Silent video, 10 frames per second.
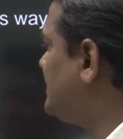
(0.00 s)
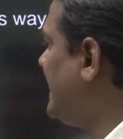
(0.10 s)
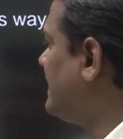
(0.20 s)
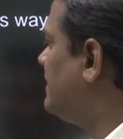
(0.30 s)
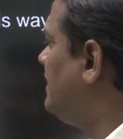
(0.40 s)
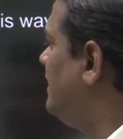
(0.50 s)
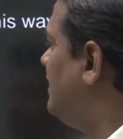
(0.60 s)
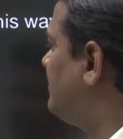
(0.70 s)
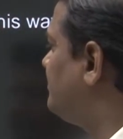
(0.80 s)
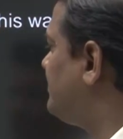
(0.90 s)
take
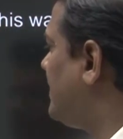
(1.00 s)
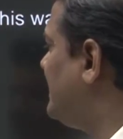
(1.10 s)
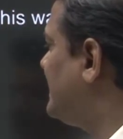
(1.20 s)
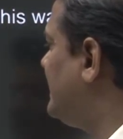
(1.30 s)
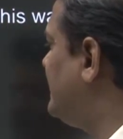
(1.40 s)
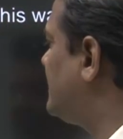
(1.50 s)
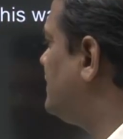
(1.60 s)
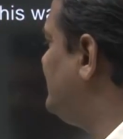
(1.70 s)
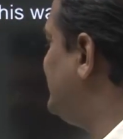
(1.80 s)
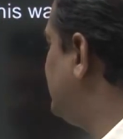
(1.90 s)
public
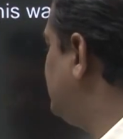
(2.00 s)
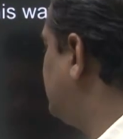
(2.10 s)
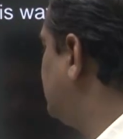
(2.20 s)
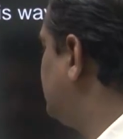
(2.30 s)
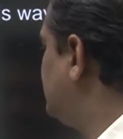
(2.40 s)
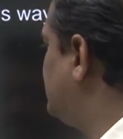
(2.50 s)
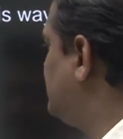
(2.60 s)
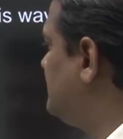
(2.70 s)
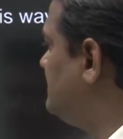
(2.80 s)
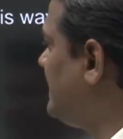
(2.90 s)
inconvenience,
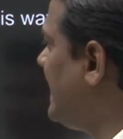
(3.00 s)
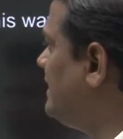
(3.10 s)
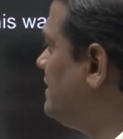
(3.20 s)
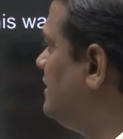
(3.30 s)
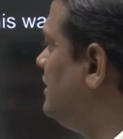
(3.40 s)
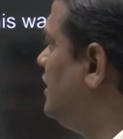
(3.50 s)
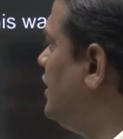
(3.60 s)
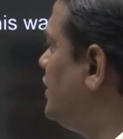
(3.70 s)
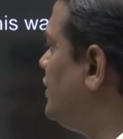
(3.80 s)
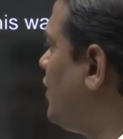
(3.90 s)
then
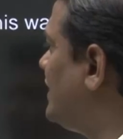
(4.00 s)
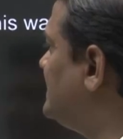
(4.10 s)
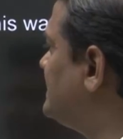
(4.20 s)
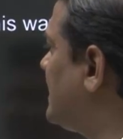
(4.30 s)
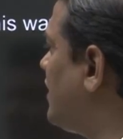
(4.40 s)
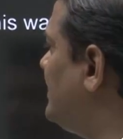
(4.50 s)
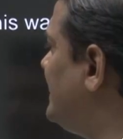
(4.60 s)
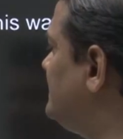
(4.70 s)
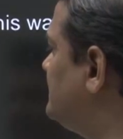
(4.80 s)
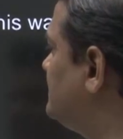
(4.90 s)
noisy
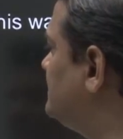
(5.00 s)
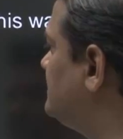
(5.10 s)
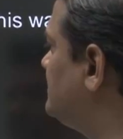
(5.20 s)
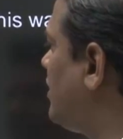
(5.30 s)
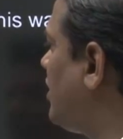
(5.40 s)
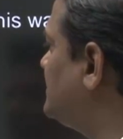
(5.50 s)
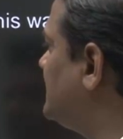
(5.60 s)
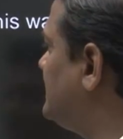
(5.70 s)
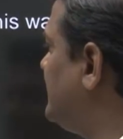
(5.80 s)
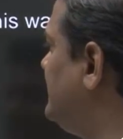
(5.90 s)
surroundings,
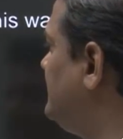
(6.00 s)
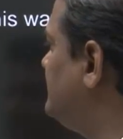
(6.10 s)
option 3,